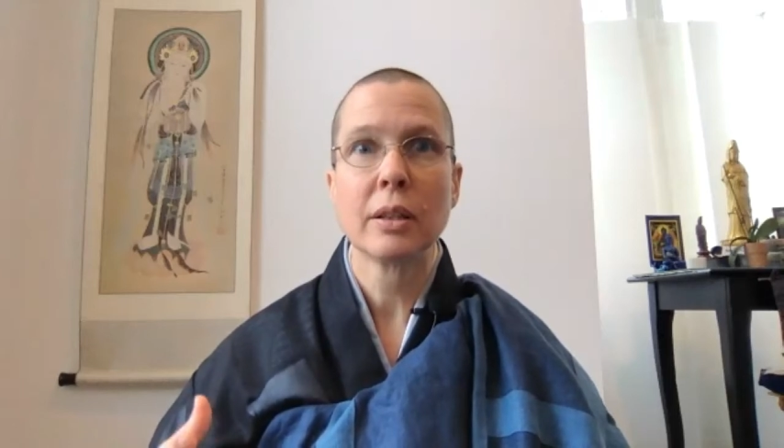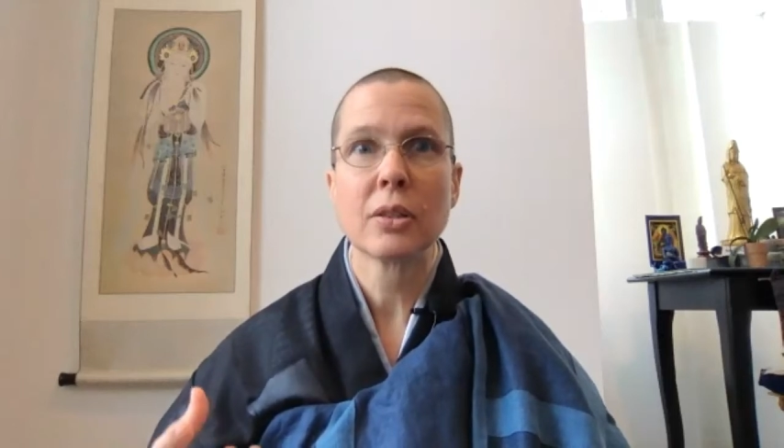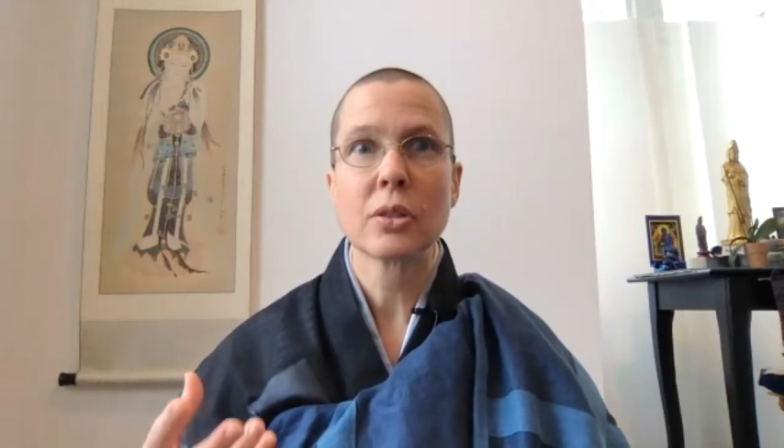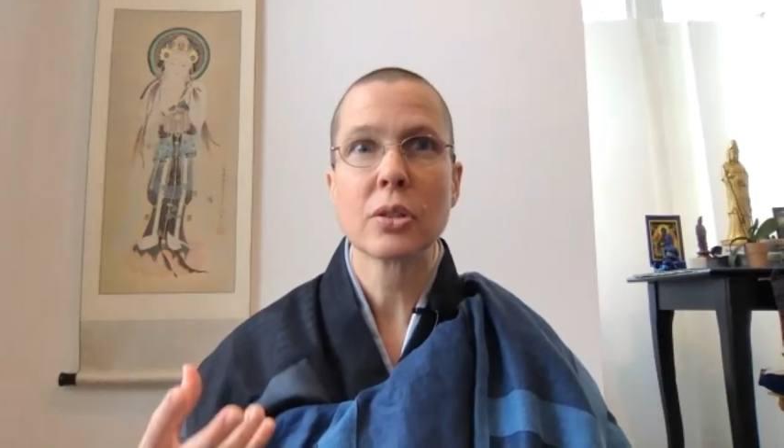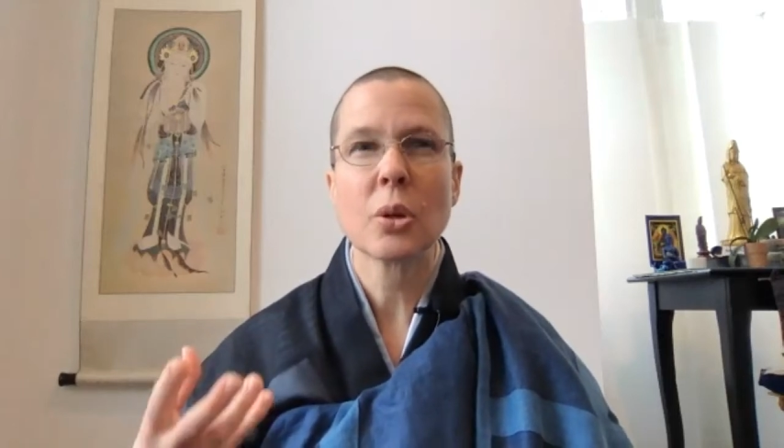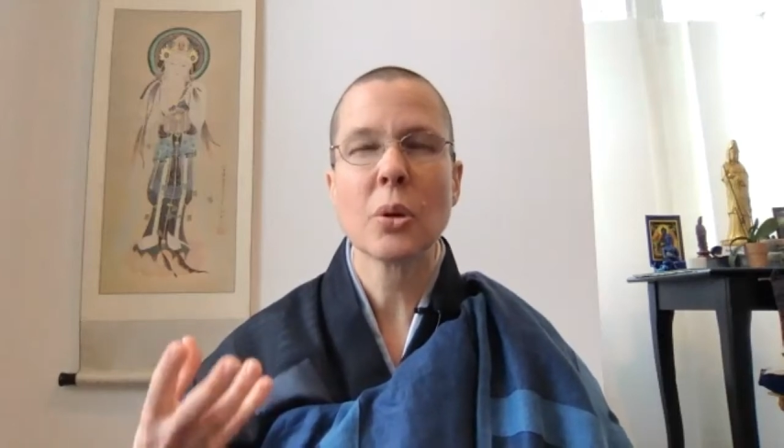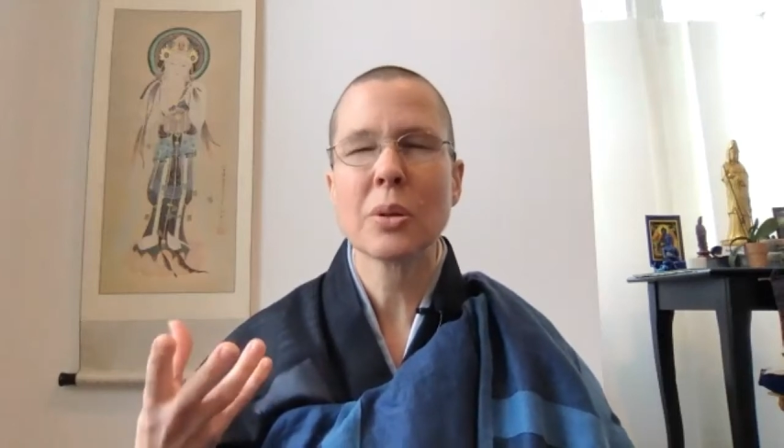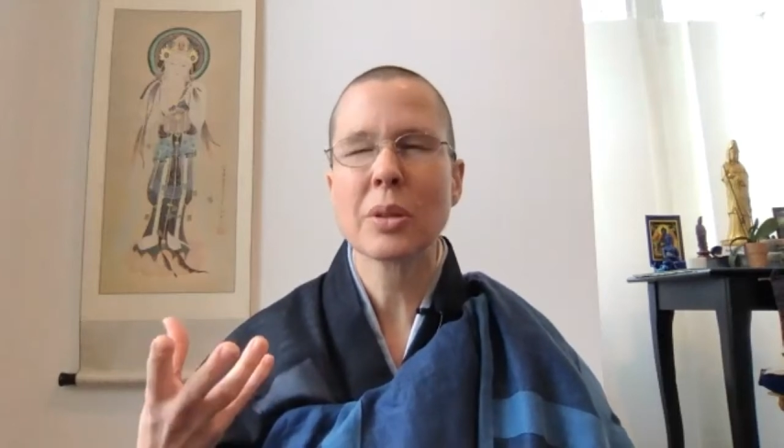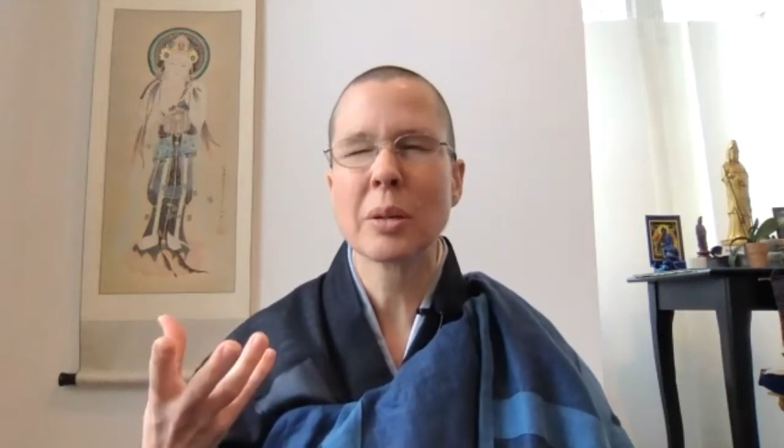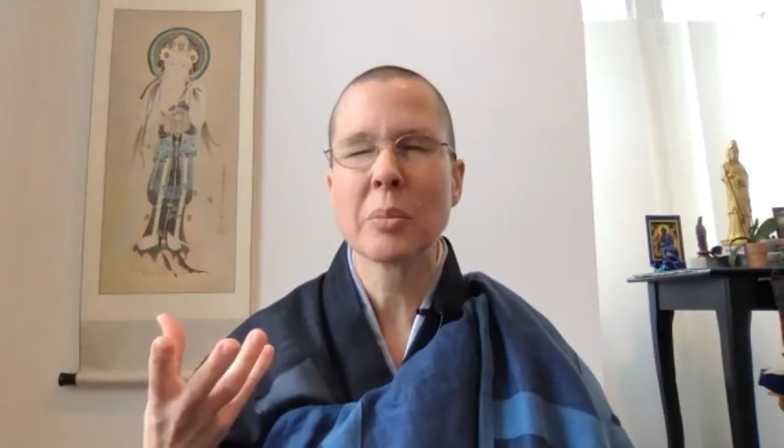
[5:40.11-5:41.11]
so
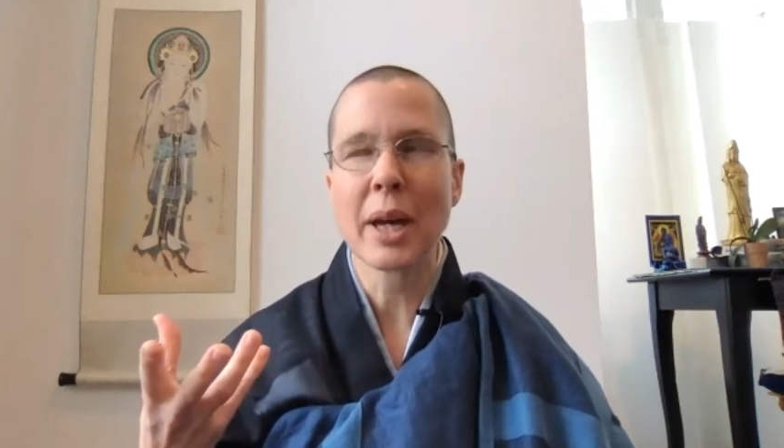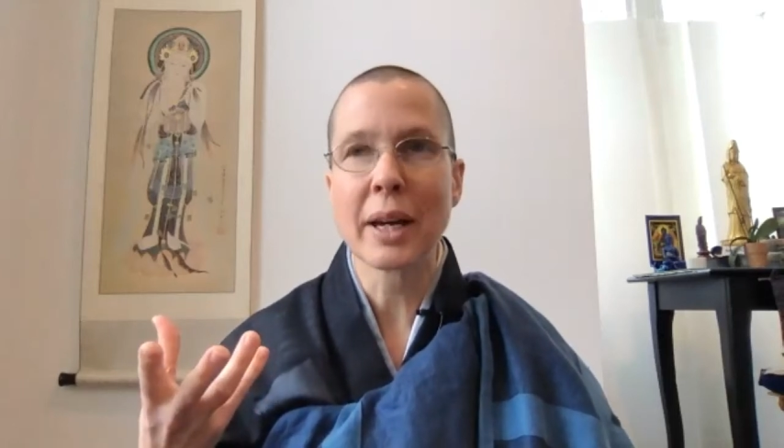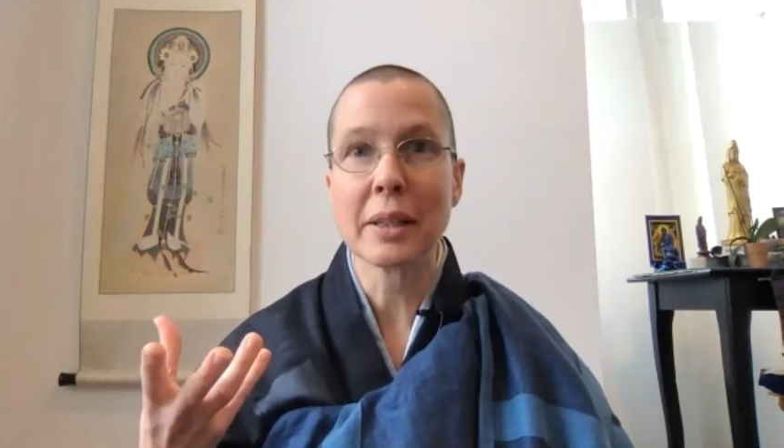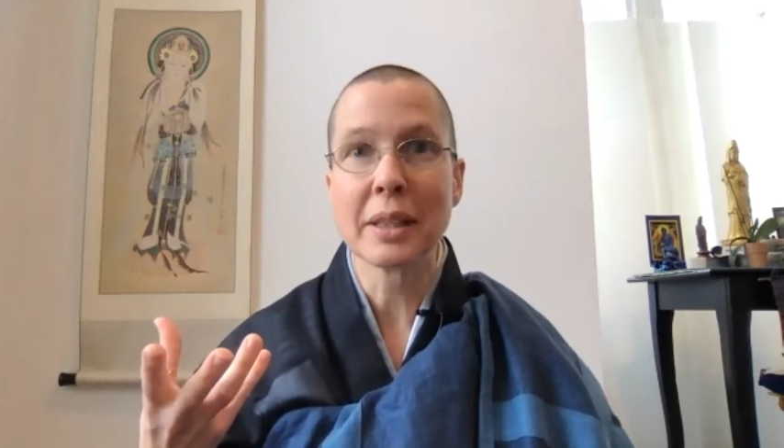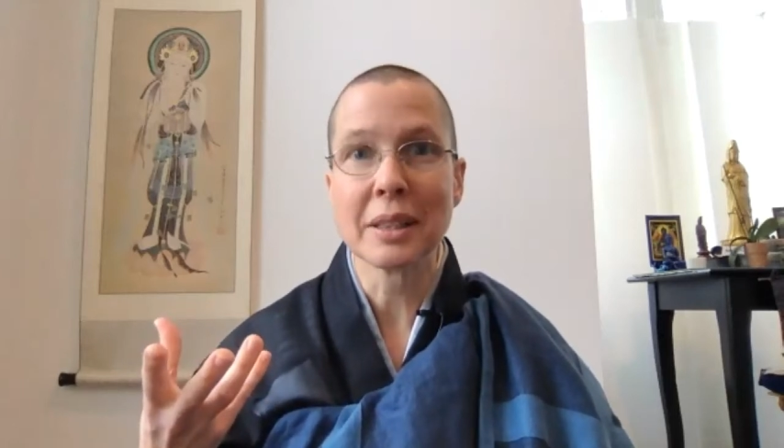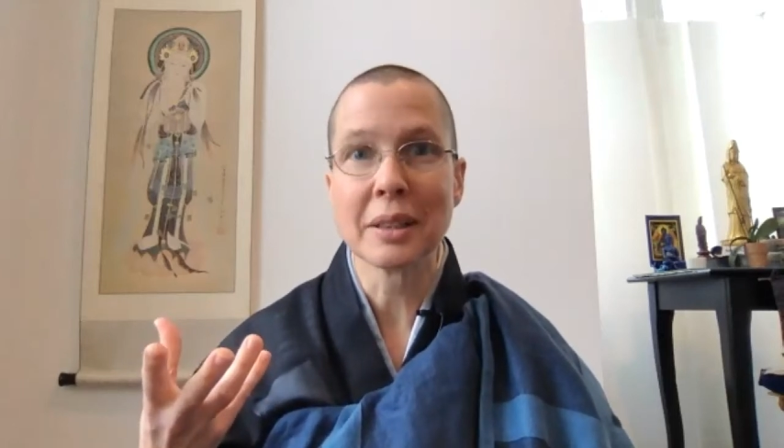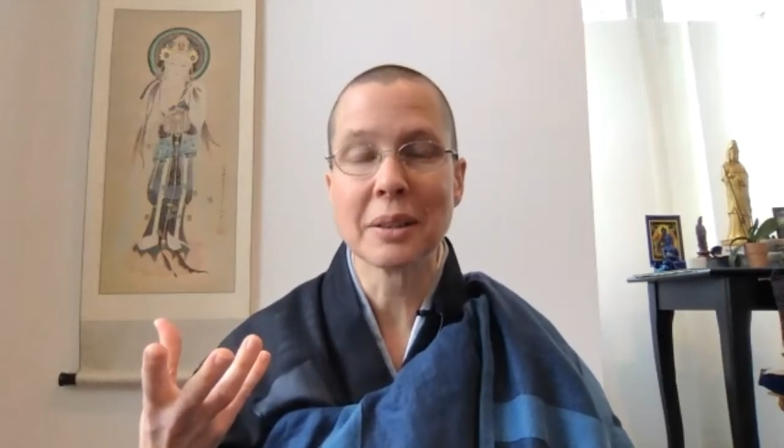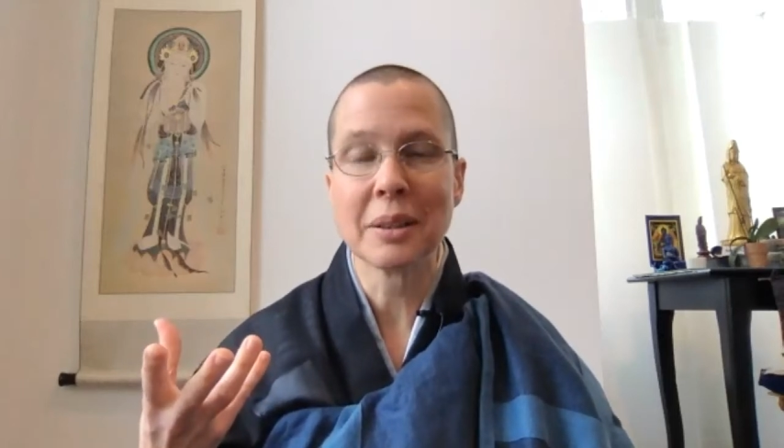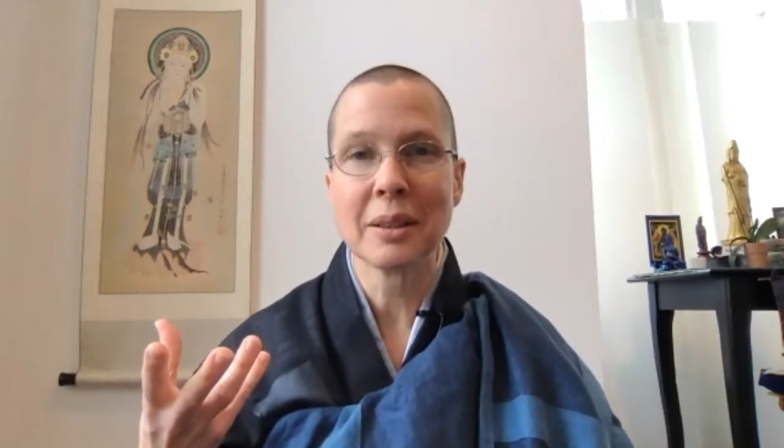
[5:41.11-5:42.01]
compelling.